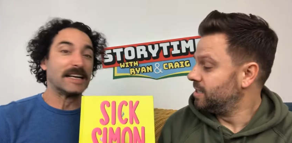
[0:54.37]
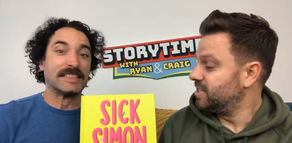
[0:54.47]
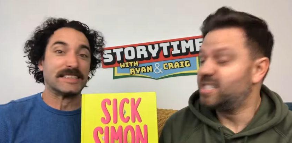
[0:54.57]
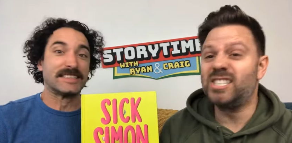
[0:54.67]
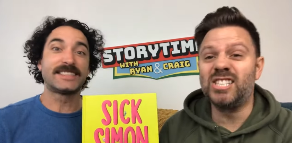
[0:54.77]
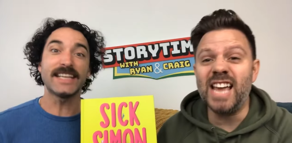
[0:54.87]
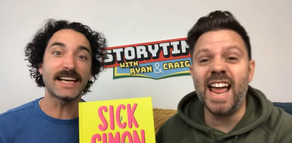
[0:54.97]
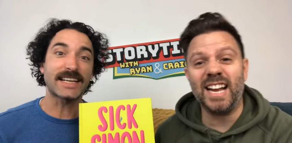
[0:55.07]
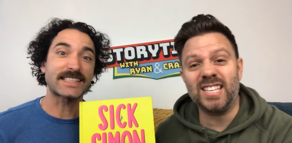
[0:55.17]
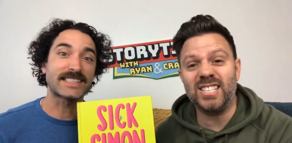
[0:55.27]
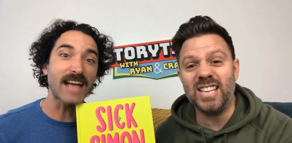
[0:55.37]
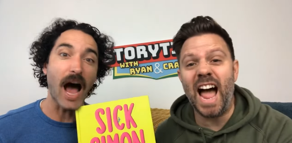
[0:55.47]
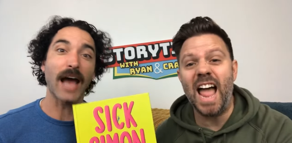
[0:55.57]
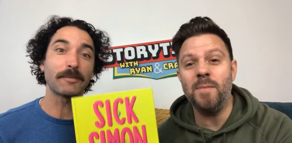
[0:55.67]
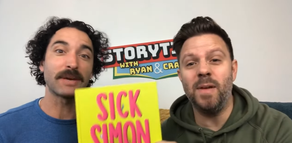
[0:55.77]
Speaker 1: Sick
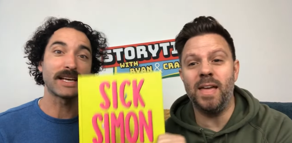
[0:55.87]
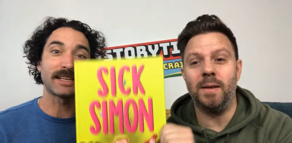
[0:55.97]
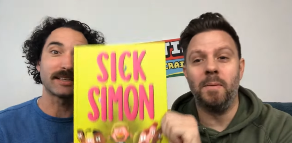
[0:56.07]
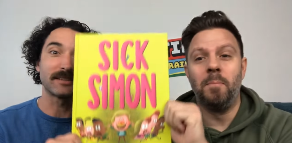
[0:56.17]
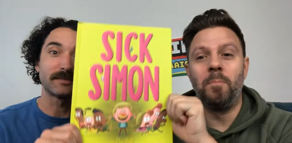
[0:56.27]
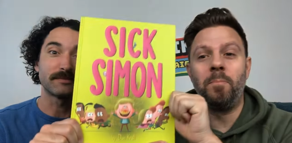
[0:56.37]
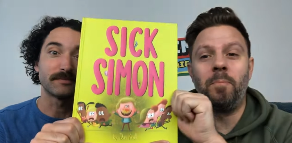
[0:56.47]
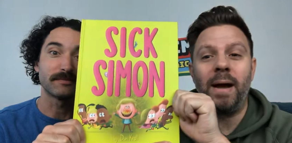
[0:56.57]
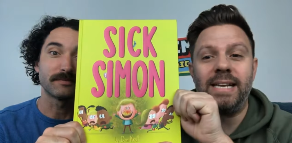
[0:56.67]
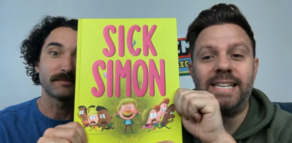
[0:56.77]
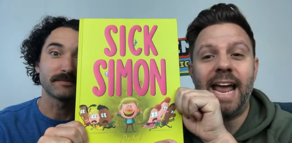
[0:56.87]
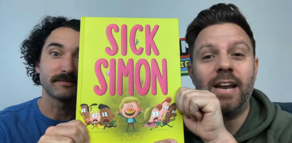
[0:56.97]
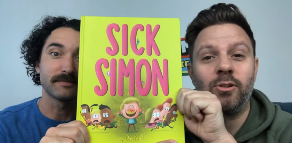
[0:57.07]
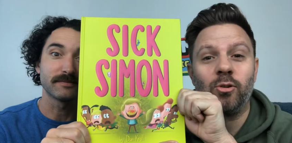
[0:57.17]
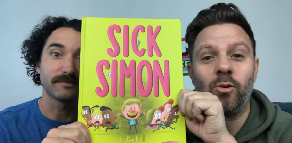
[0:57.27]
Simon by
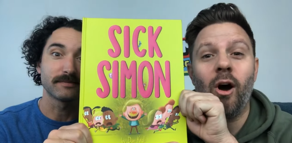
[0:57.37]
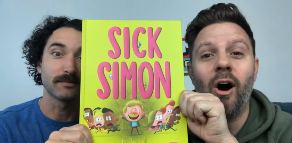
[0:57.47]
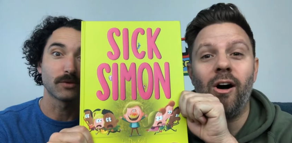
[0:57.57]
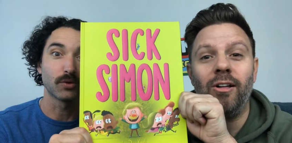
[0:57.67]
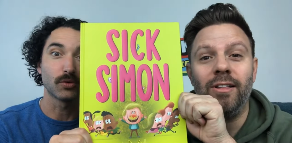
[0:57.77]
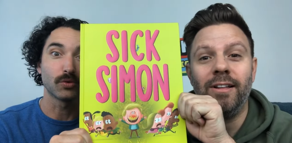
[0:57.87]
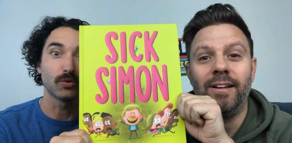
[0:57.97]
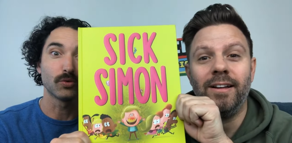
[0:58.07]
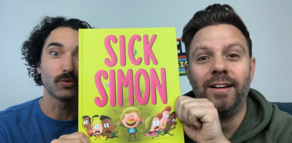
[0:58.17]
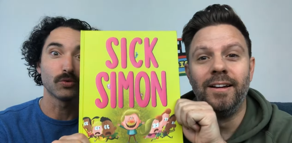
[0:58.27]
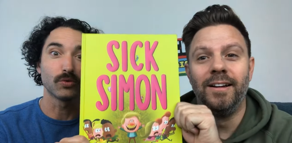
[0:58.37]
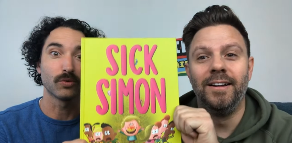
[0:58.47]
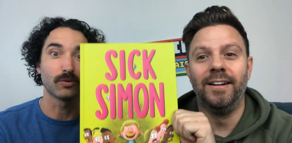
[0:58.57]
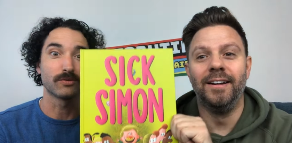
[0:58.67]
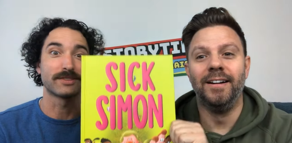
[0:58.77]
Dan Krall.
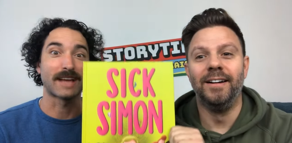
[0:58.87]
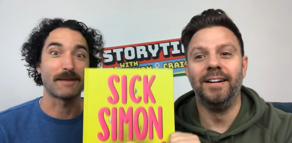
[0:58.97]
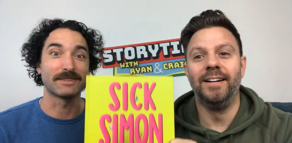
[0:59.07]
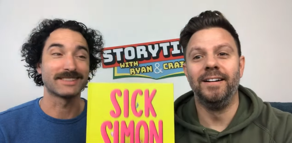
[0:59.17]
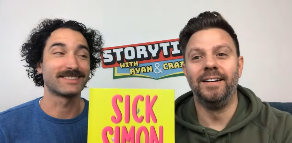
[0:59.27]
Simon's